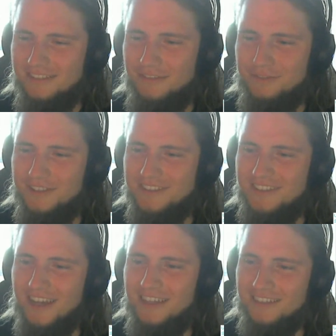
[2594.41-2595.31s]
different
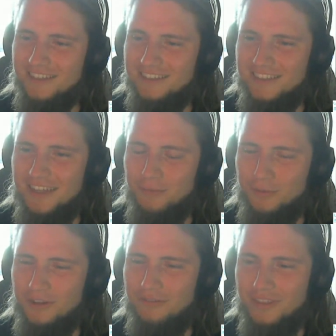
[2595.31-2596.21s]
cycles, and
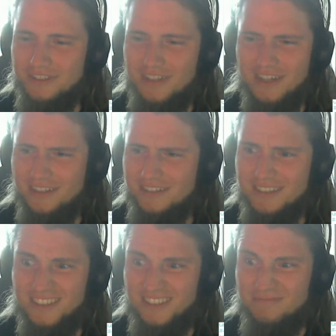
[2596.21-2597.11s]
one of the cycles
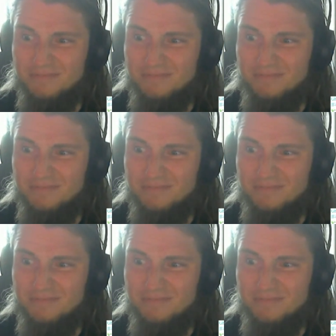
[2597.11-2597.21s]
is